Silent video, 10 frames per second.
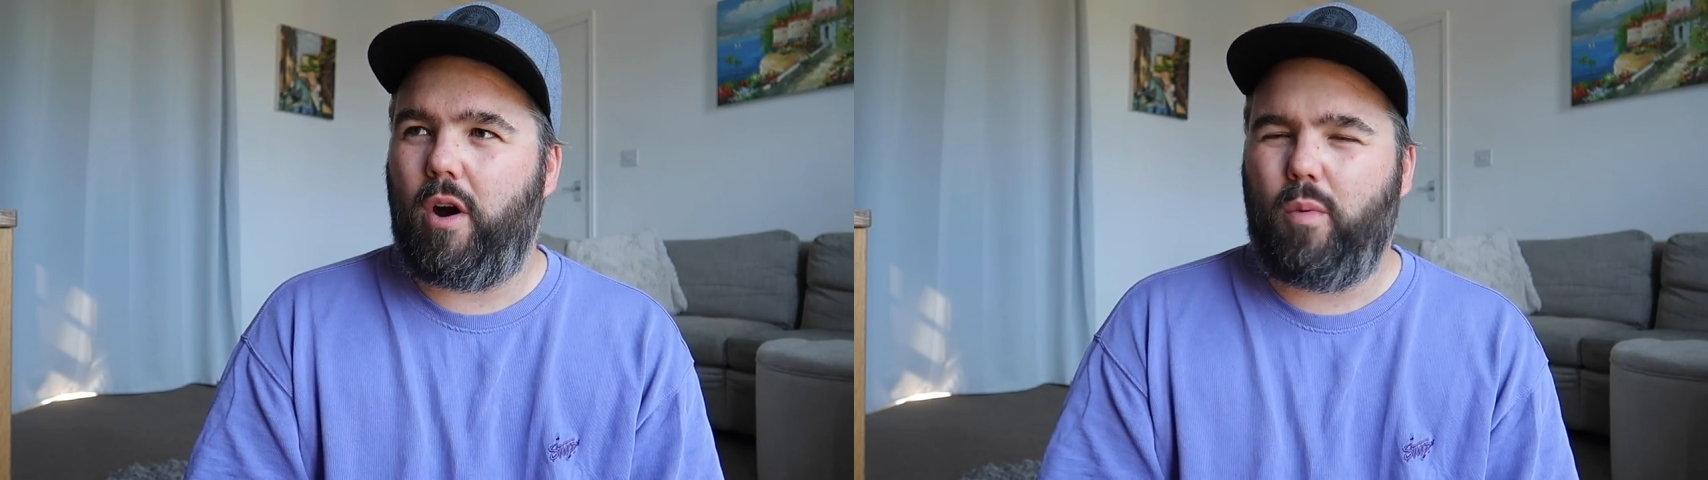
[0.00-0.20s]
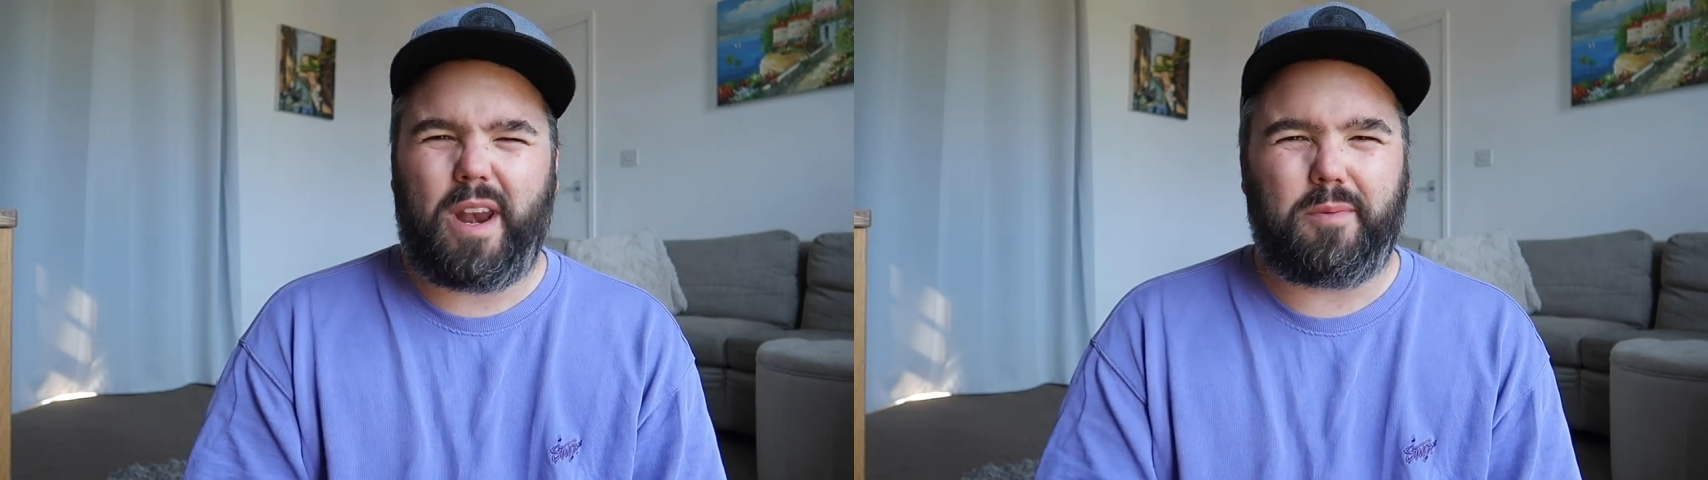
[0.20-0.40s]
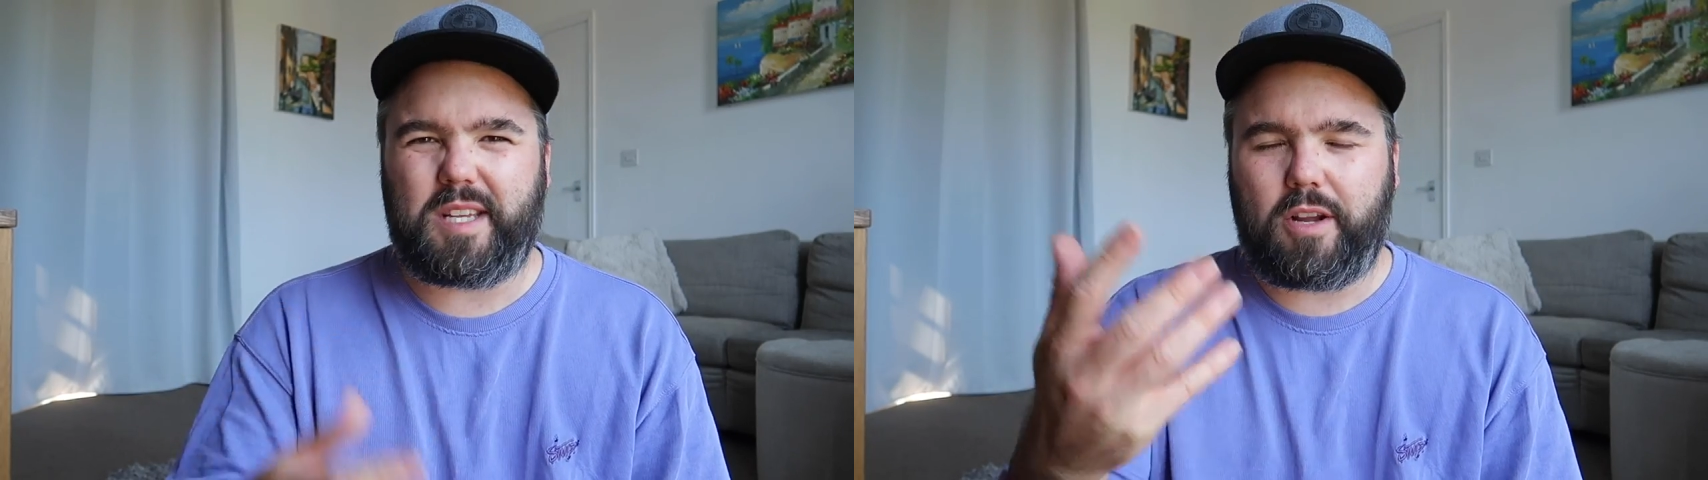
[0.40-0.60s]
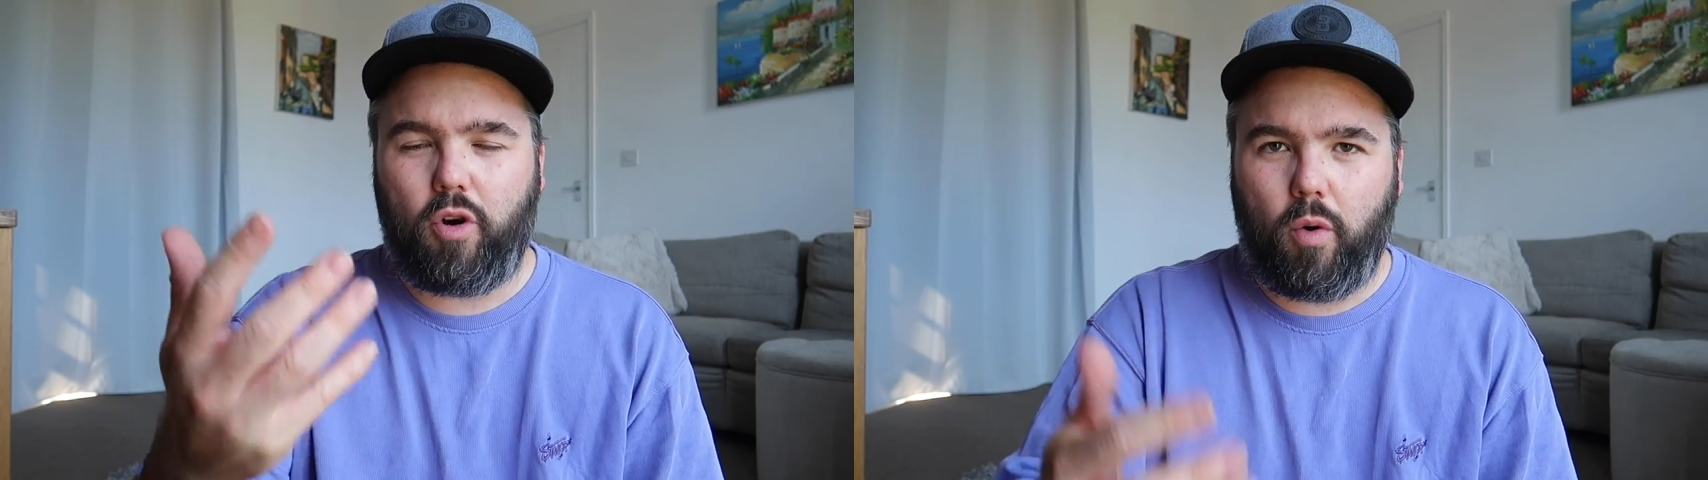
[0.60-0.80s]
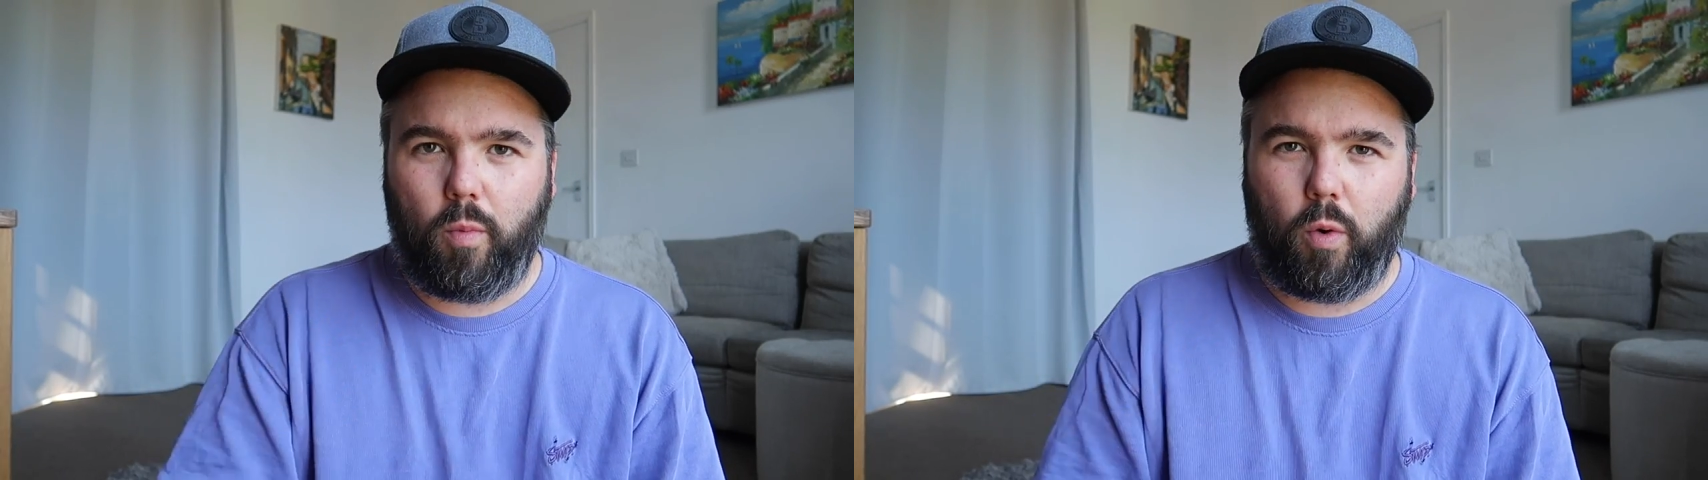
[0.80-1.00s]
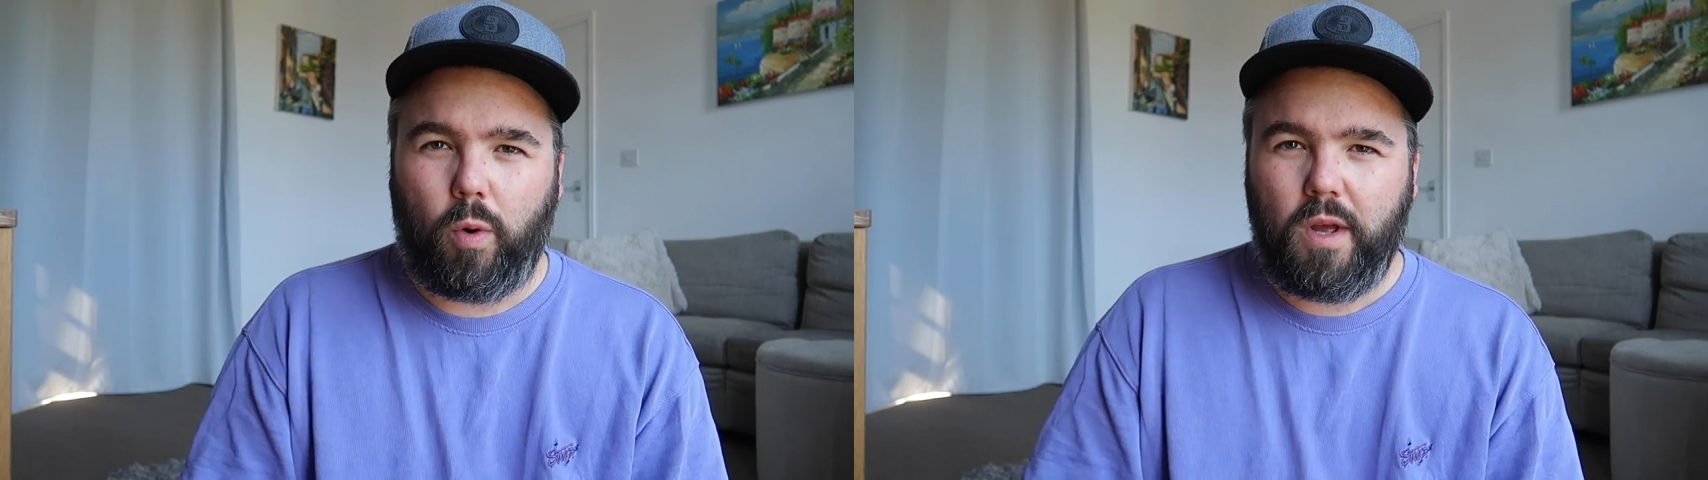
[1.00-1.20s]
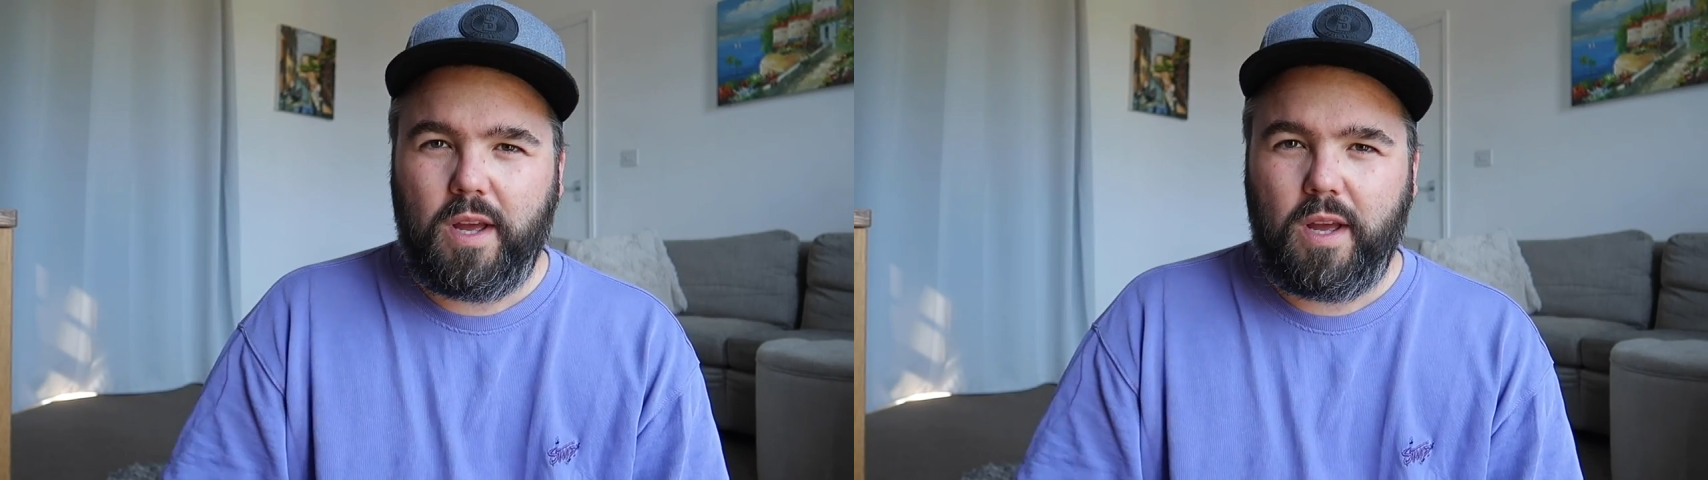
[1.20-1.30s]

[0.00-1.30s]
when I was in Cornwall